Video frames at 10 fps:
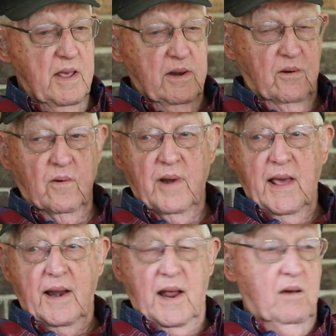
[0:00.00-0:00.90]
Turned
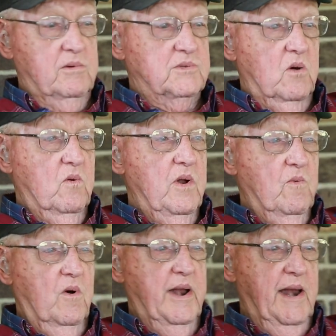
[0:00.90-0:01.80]
out I was the only
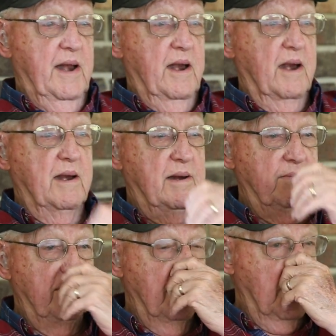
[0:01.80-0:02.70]
one in there,
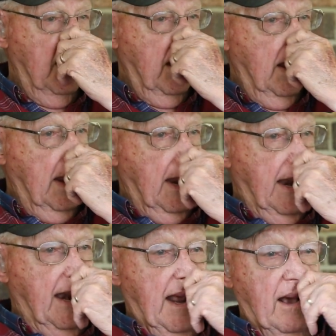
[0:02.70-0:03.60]

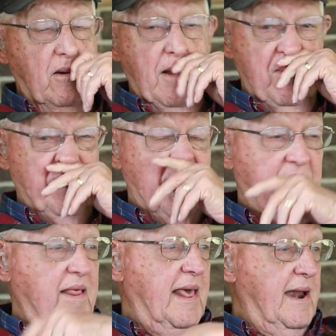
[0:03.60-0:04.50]
and I couldn't
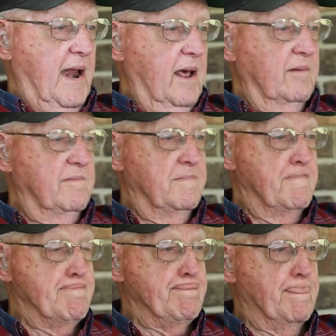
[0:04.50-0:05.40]
figure that out.
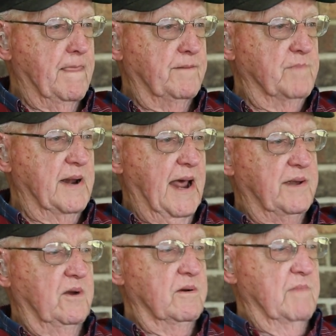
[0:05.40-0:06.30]
But
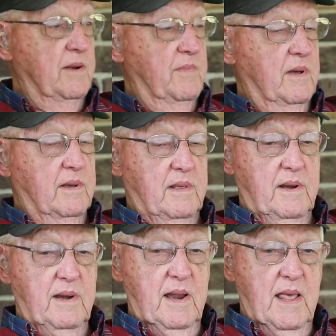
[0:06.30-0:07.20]
I took my bunk,
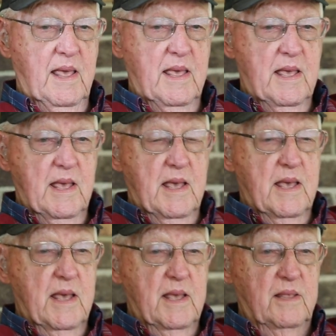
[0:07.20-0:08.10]
and
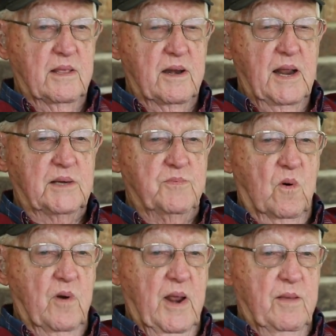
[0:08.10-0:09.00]
the next
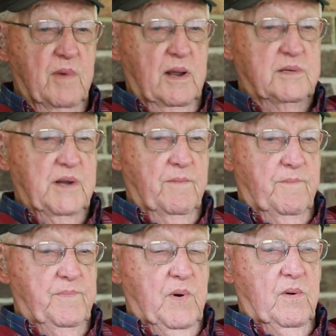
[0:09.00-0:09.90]
morning my
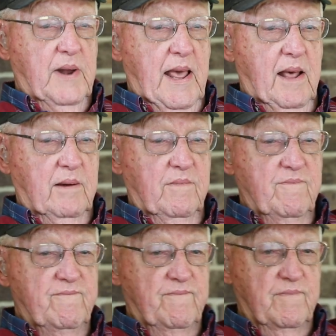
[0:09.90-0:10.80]
ship pulled out
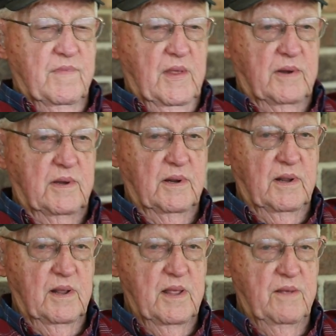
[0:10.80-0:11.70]
at
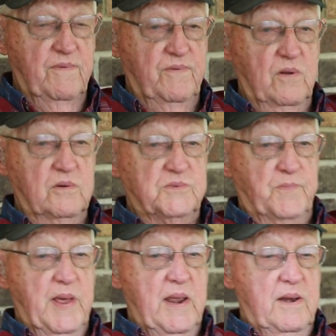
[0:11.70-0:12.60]
full
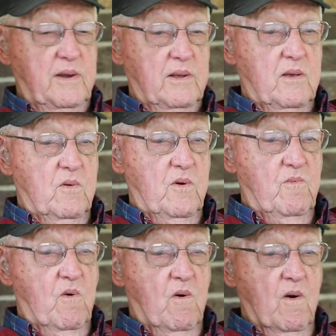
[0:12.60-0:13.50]
speed to go to
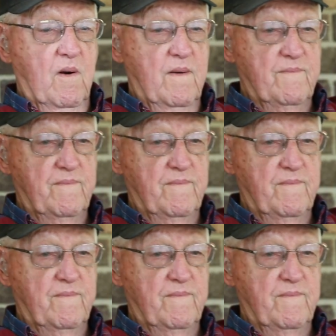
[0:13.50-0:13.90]
war,